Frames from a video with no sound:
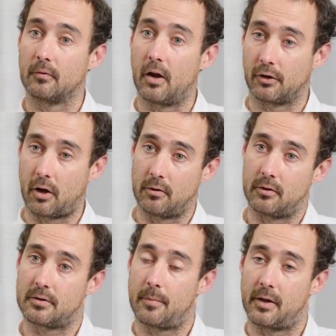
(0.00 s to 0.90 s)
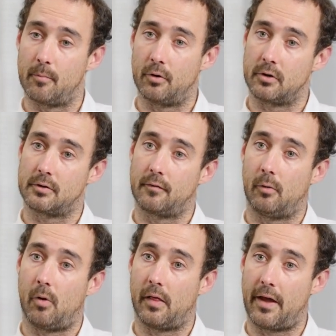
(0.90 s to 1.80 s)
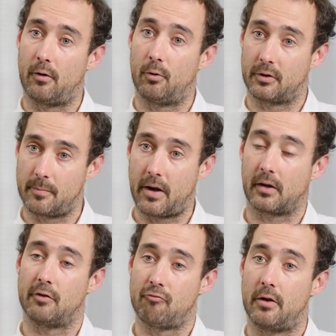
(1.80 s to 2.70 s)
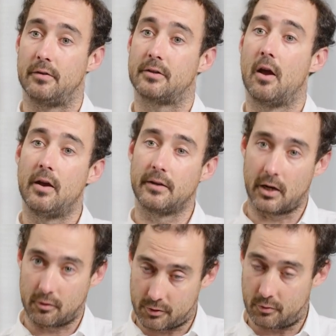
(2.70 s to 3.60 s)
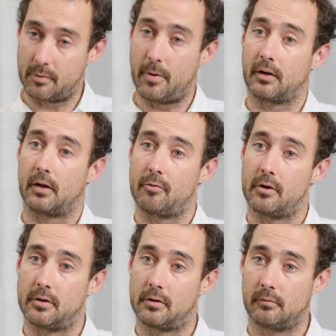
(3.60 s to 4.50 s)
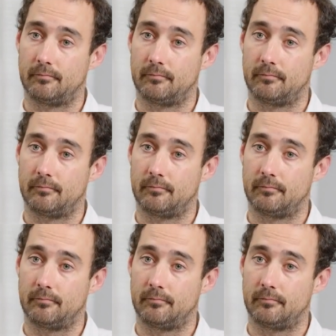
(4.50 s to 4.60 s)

and go and do something more useful while that automatically runs. Data is automatically processed.